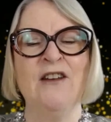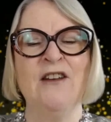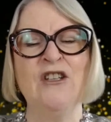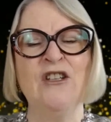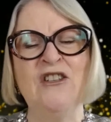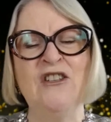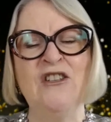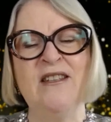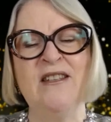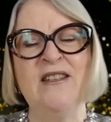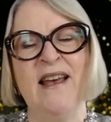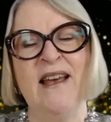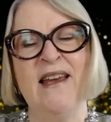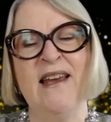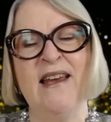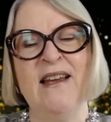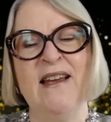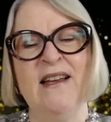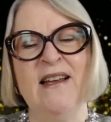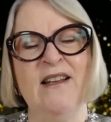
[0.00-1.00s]
And just to
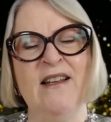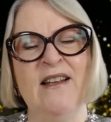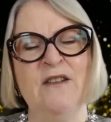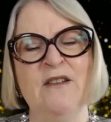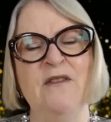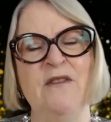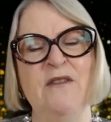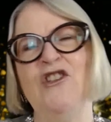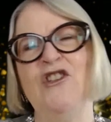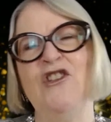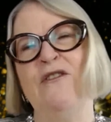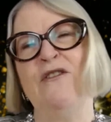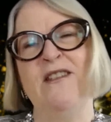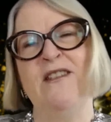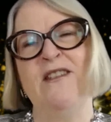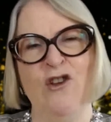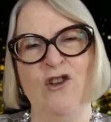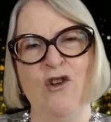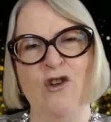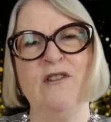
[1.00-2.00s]
say, the show
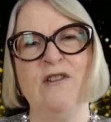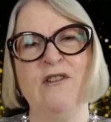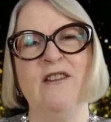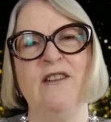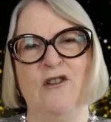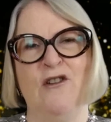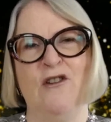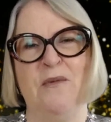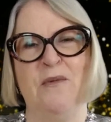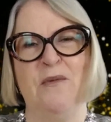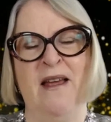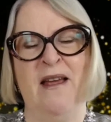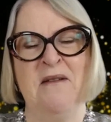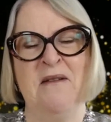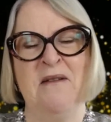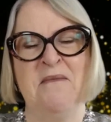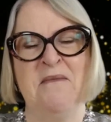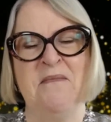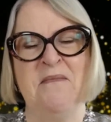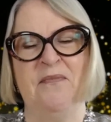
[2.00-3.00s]
does not stop
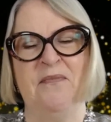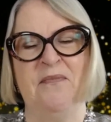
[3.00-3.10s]
here.